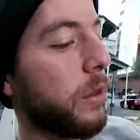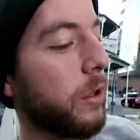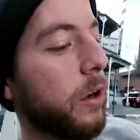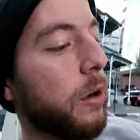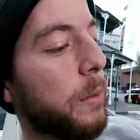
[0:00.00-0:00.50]
the
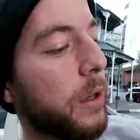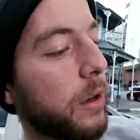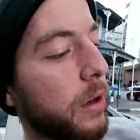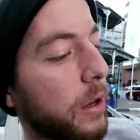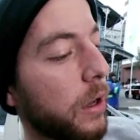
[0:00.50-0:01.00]

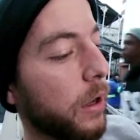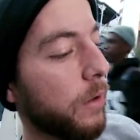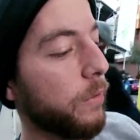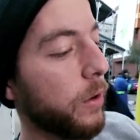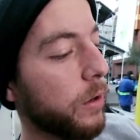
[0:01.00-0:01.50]
European
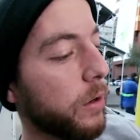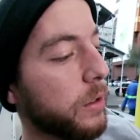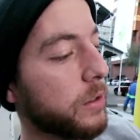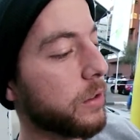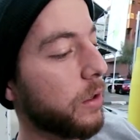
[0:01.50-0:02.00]

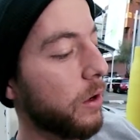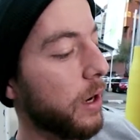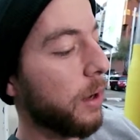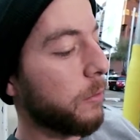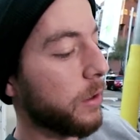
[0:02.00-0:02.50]
photos
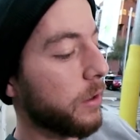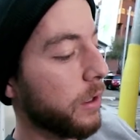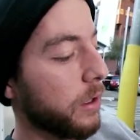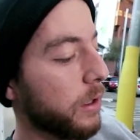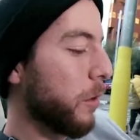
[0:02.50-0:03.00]
collab with
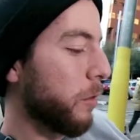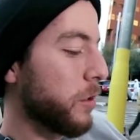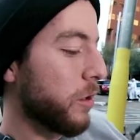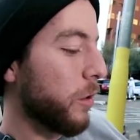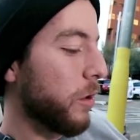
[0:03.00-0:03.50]
the, what
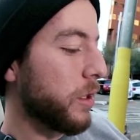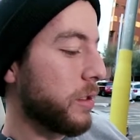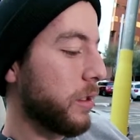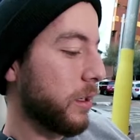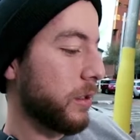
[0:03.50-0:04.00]
would you call
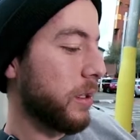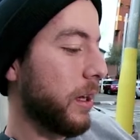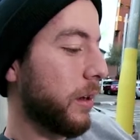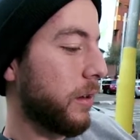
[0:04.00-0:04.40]
these things? Like,